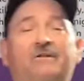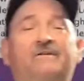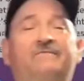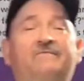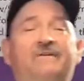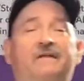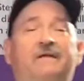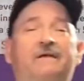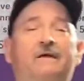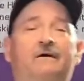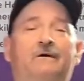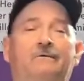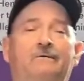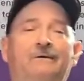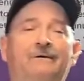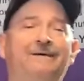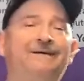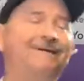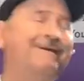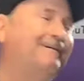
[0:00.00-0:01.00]
the video,
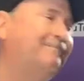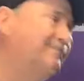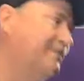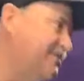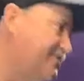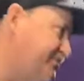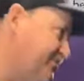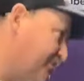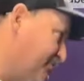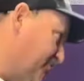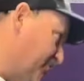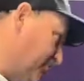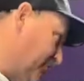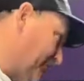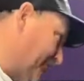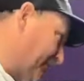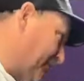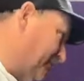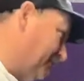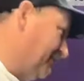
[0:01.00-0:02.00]
Mr.
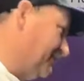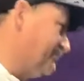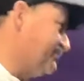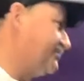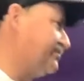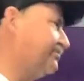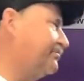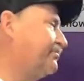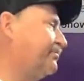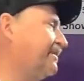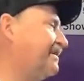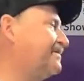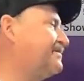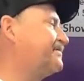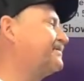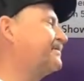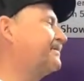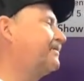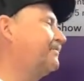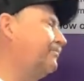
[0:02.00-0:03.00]
Cooper, Mr.
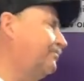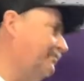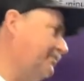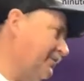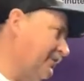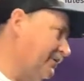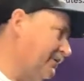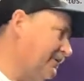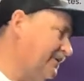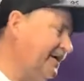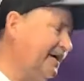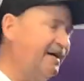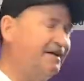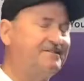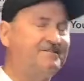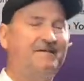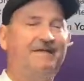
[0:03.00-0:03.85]
Chris Cooper, yes,